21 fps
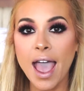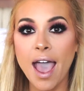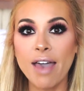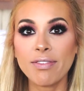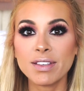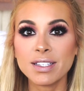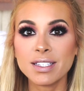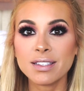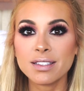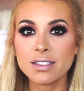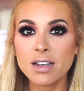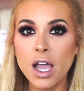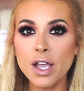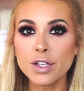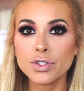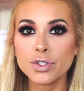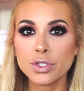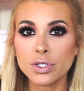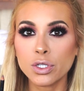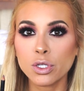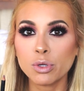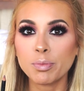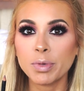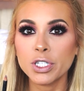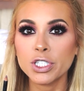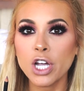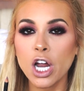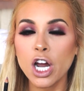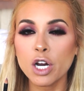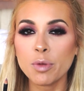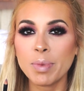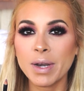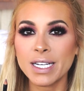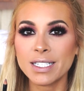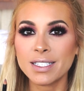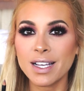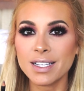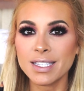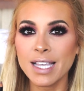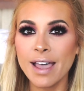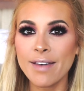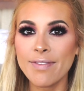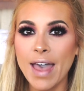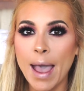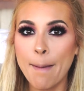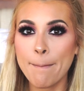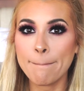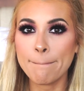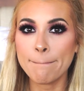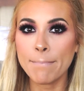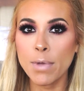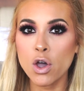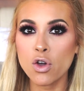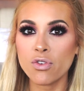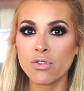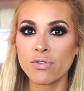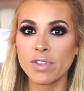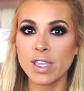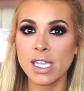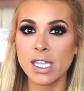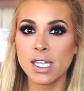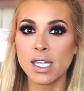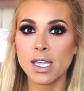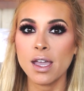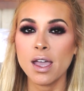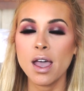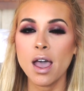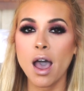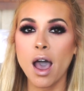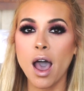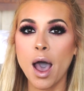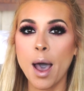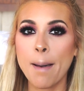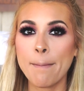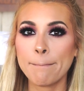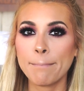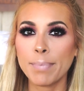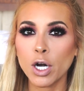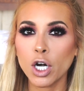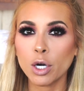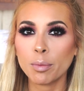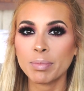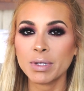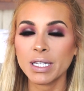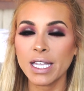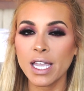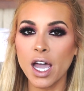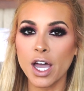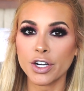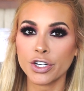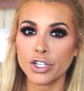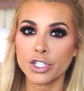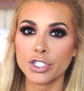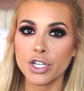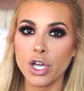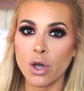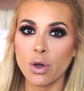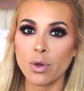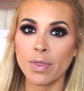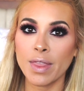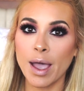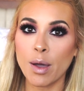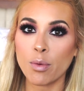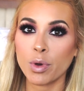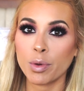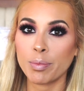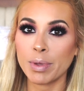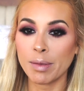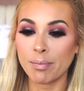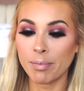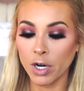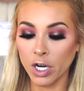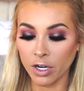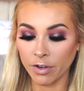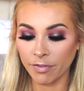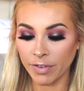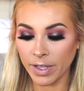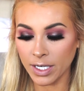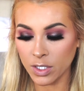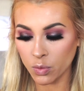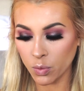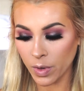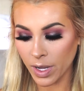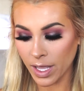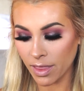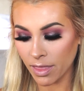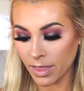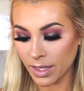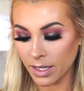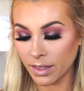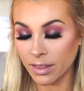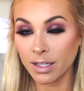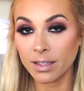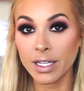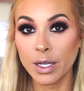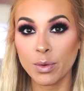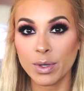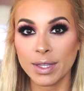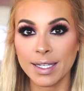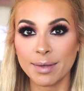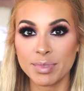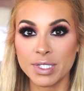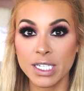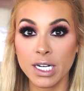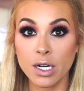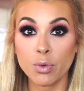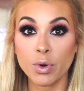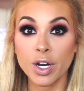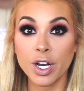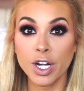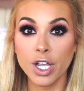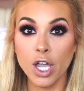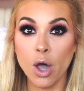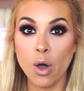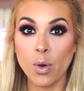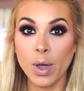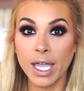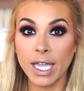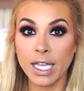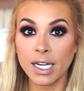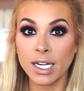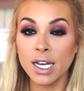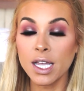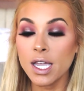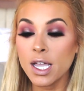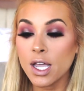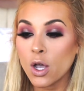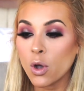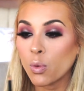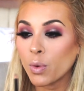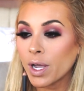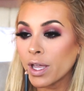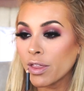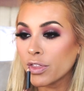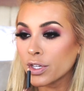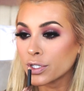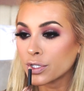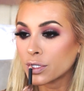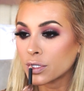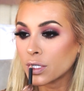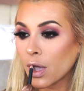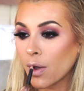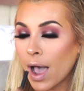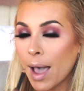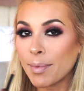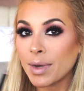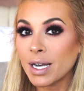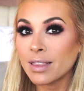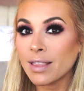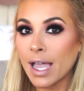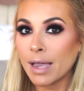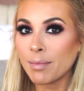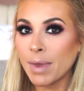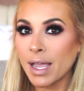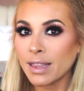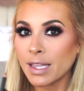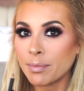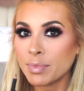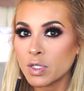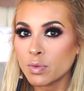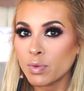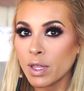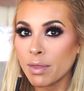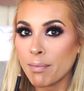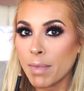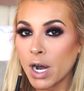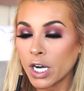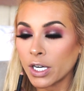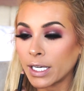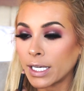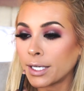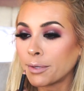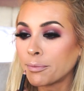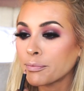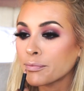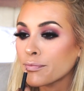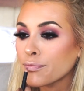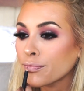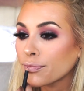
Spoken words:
And this is not super dark, but it does have that mauvey, purpley undertone that will be perfect with the liquid lipstick we're gonna go in with. So I'm gonna line my lips with Marnie.